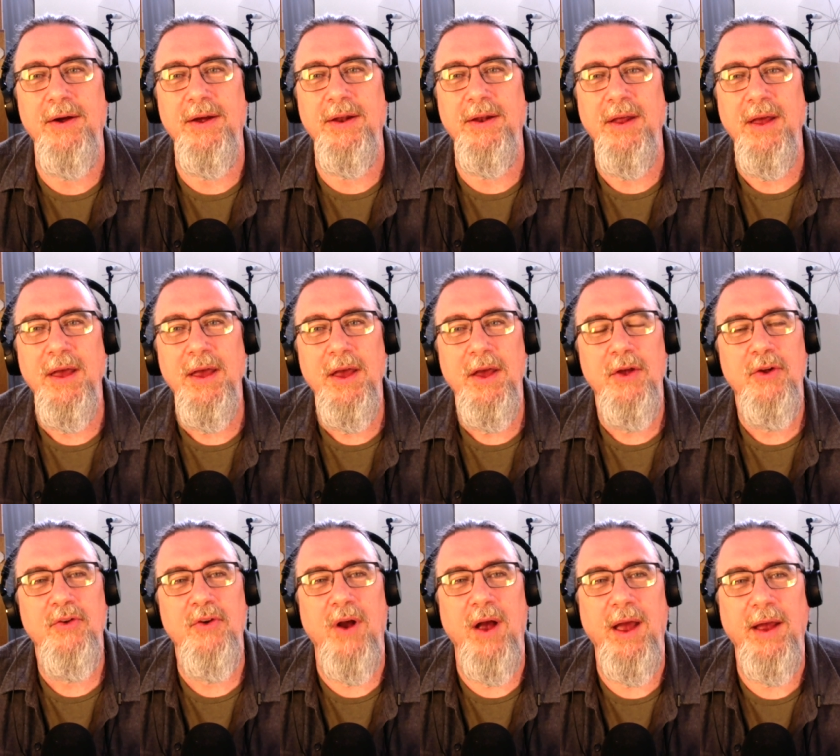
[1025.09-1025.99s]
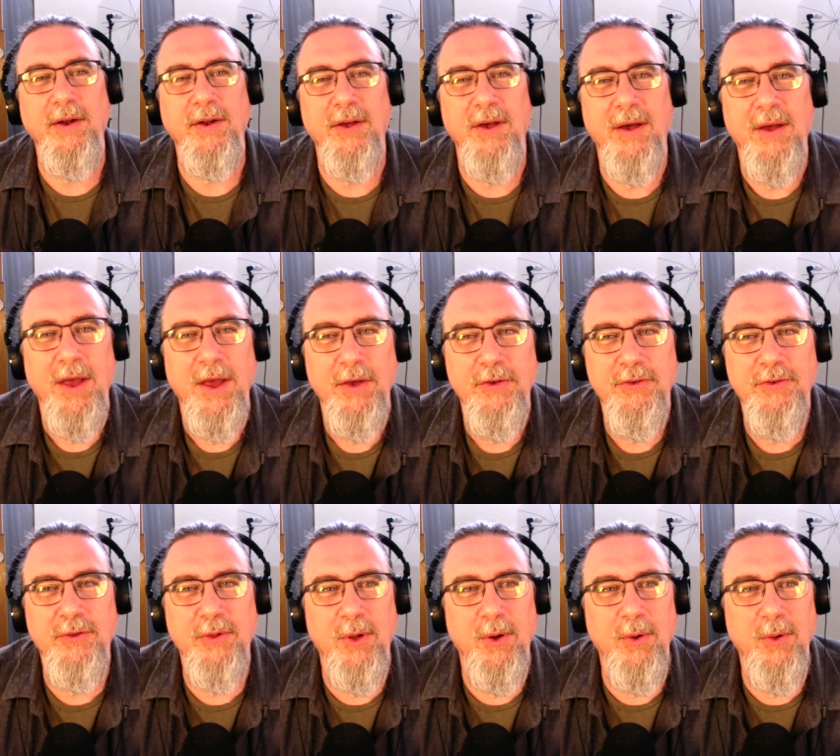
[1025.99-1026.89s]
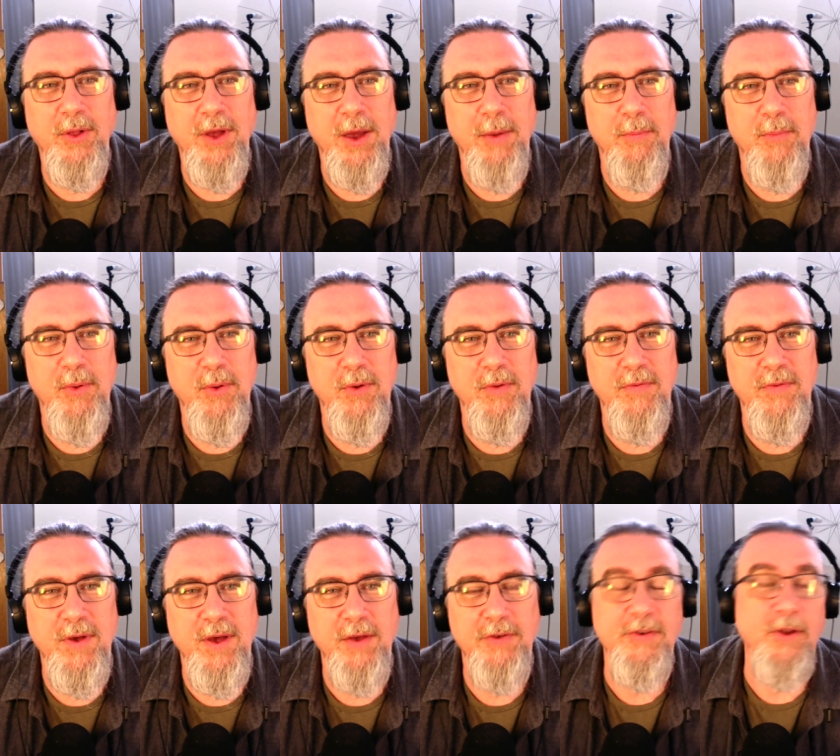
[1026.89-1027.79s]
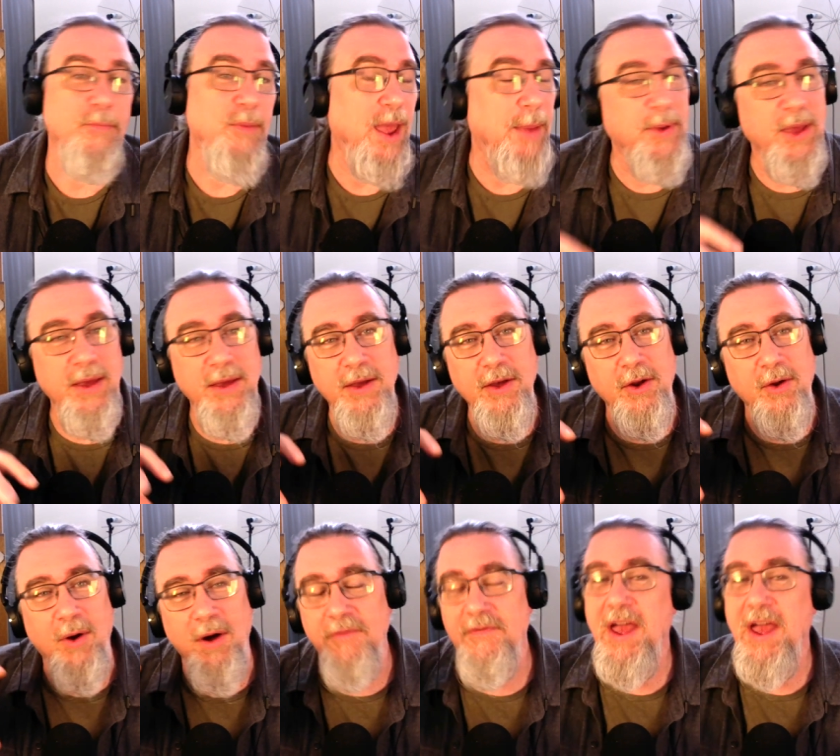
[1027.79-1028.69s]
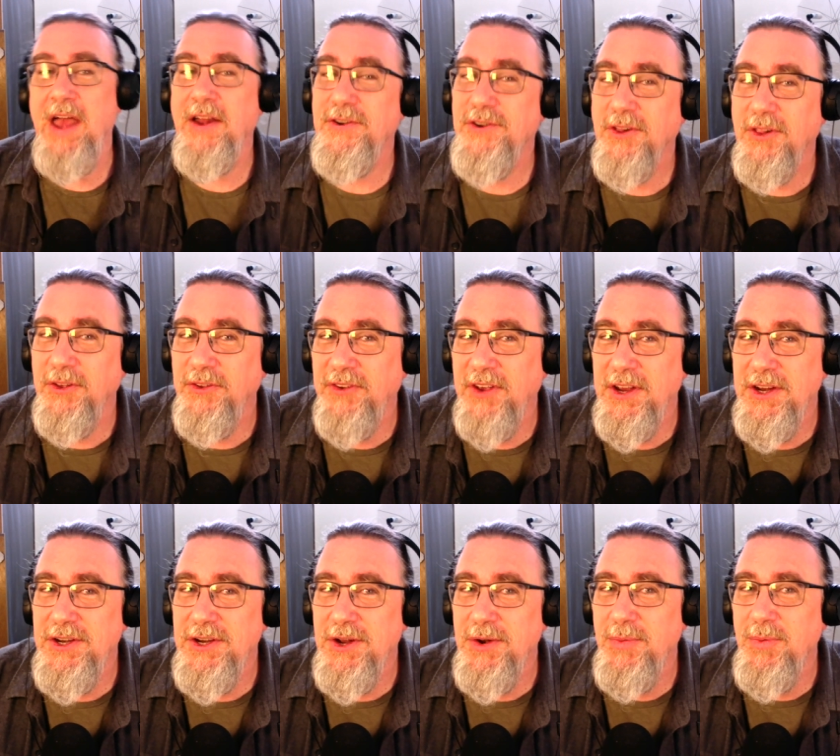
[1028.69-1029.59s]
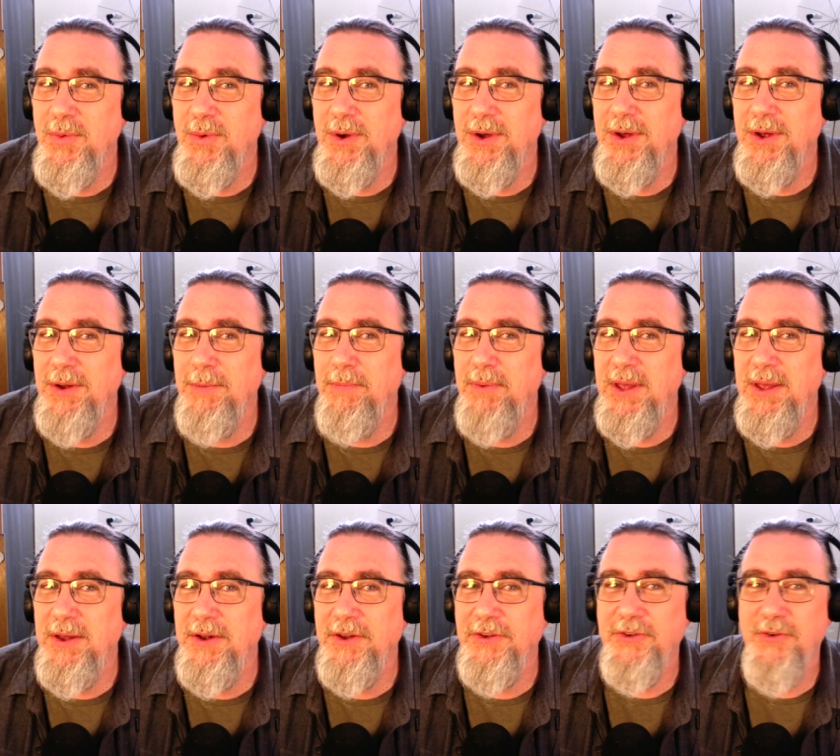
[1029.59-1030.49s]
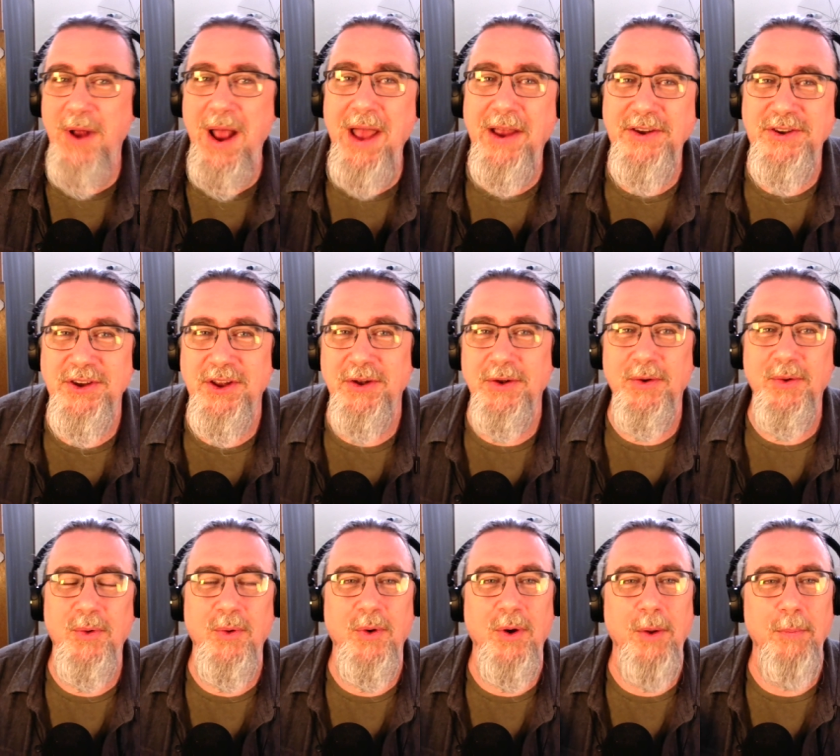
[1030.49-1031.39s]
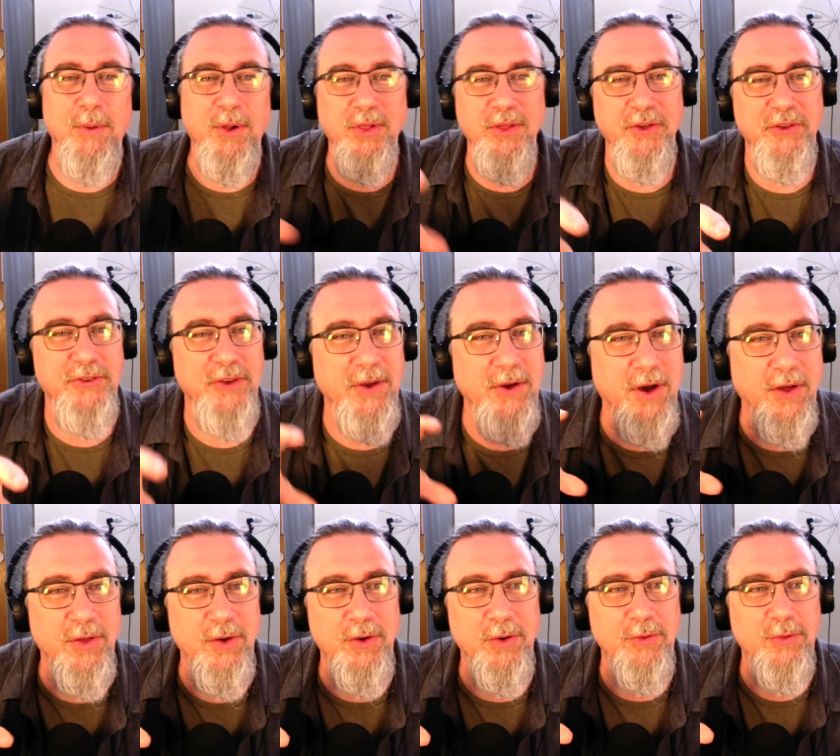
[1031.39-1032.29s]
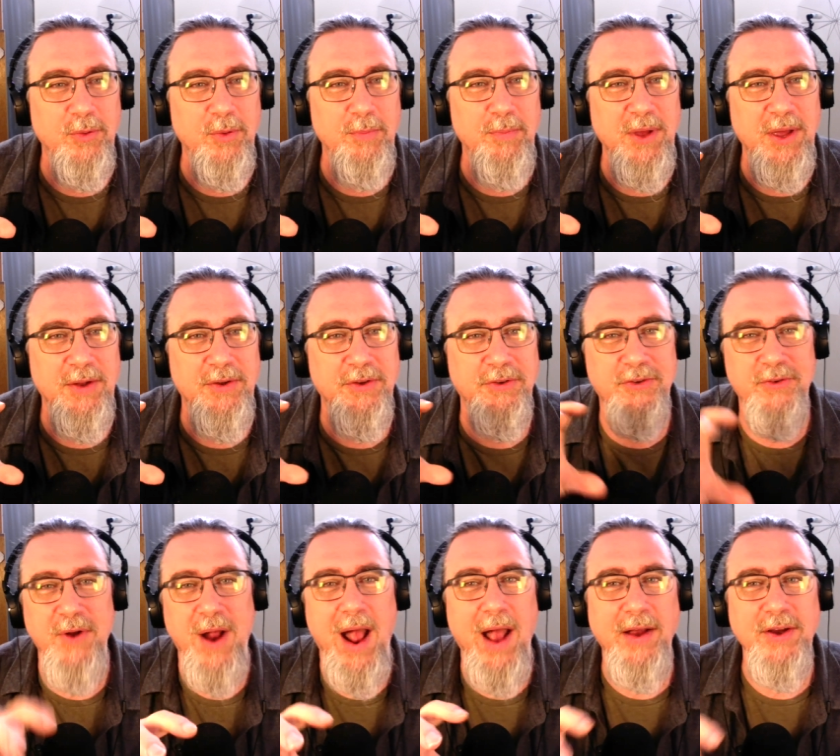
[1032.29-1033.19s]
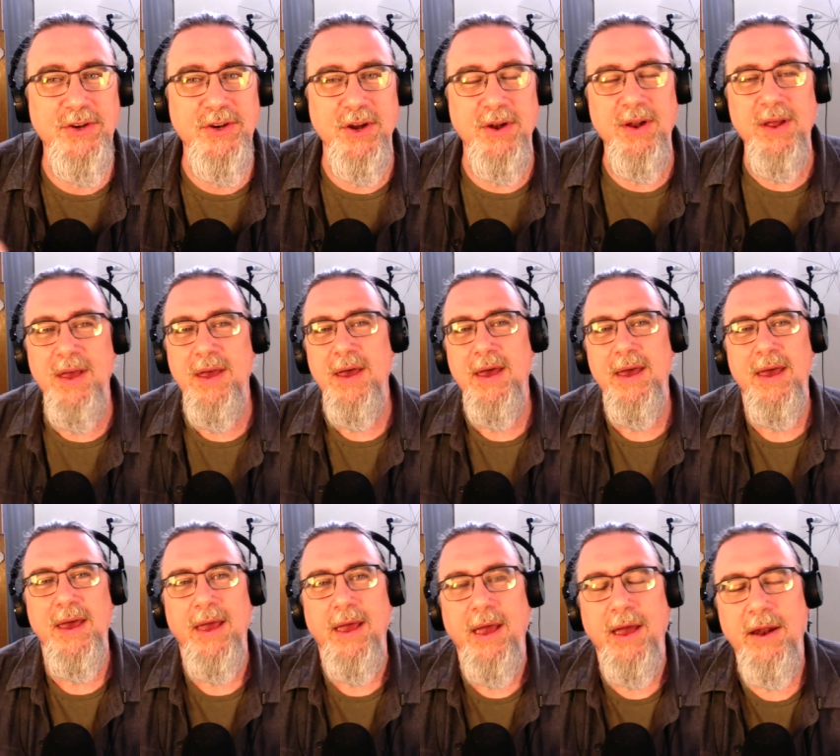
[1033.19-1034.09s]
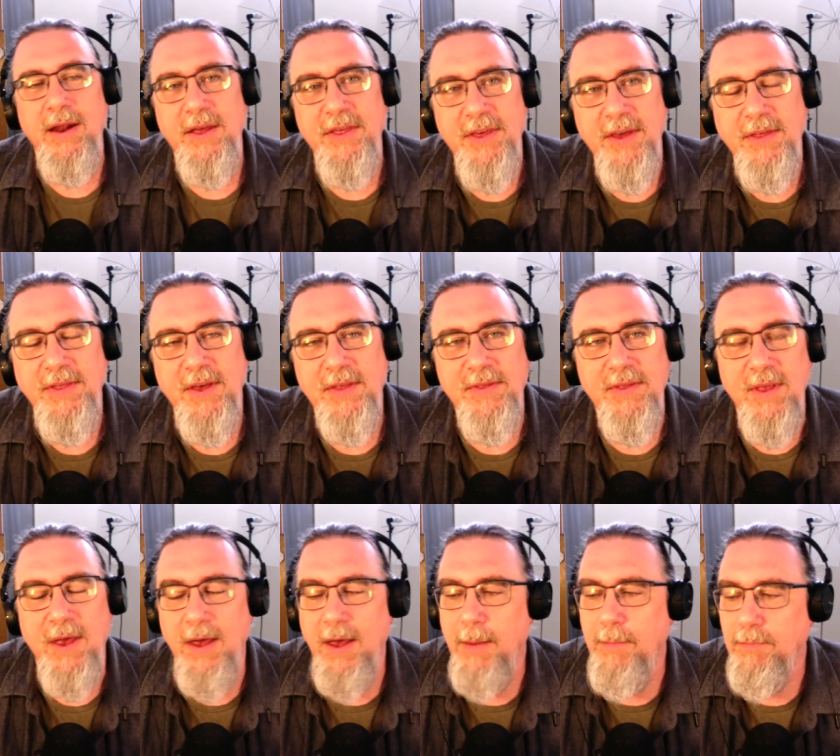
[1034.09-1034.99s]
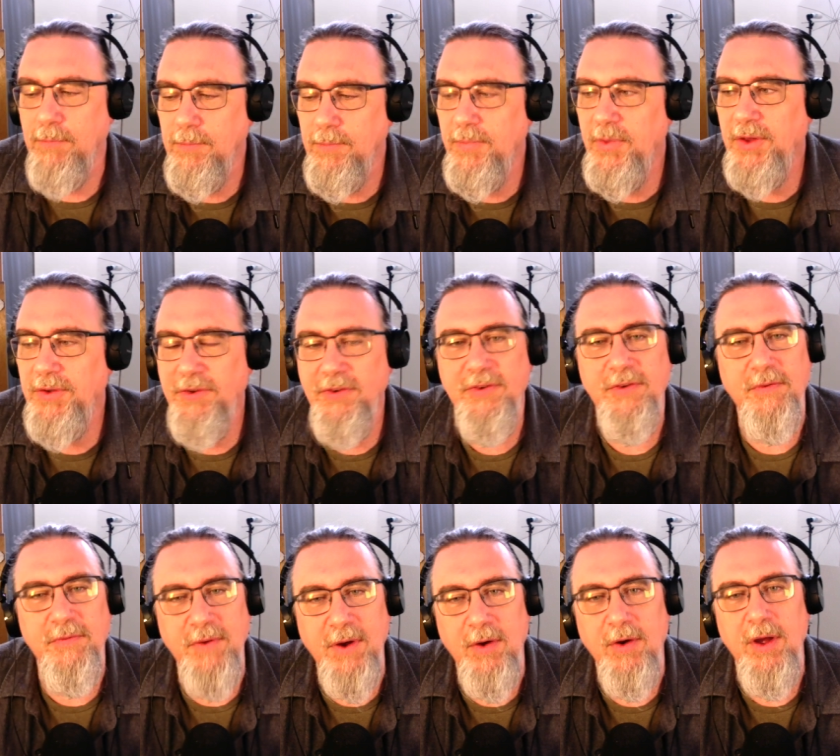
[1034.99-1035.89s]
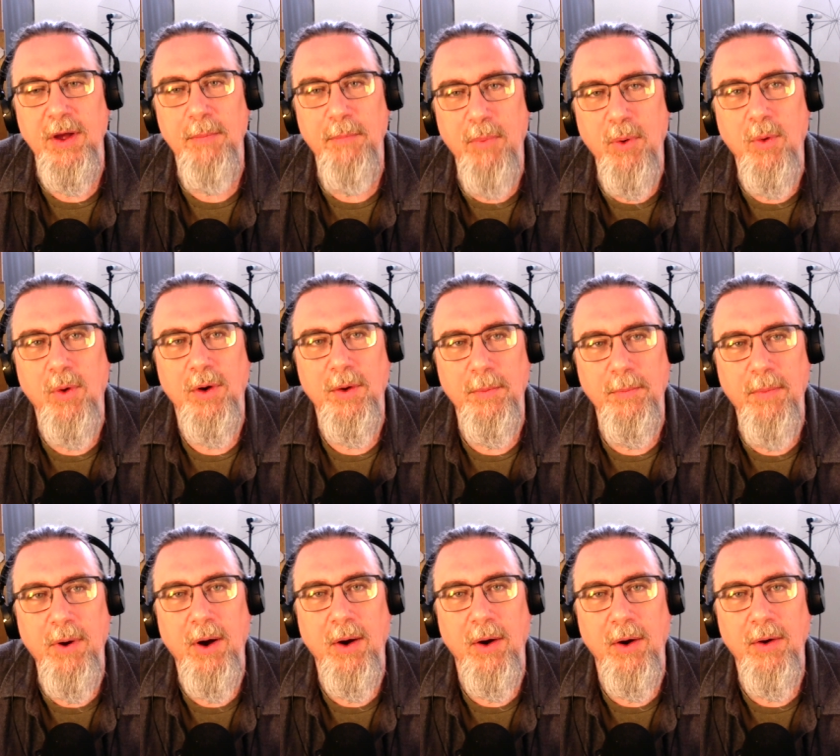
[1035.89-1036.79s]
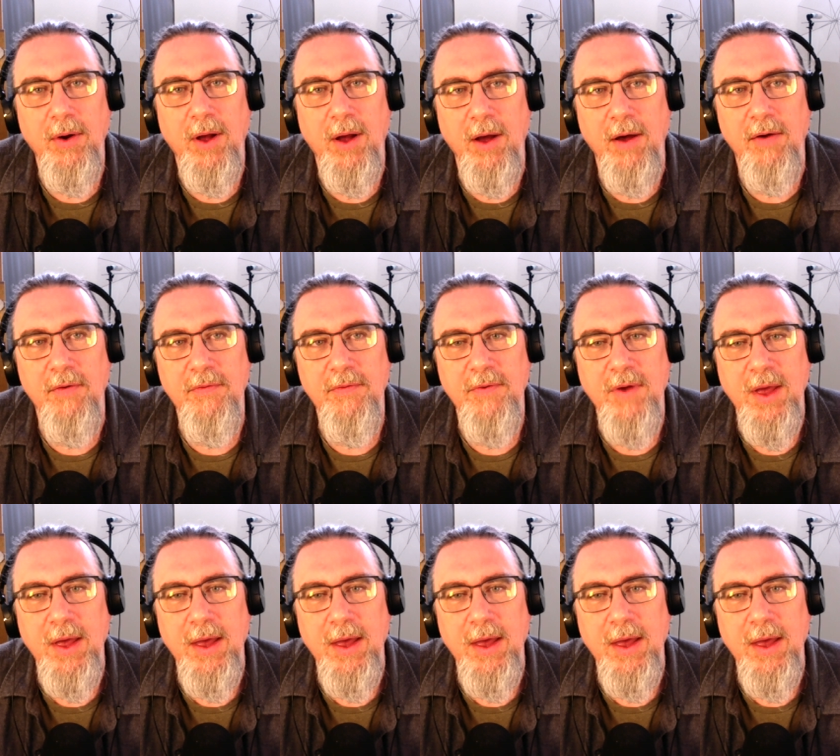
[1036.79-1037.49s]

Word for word: and trying to slowly improve this. And maybe, you know, evangelization would be a distraction, or policing others would be a distraction. And I think that this is a very important part of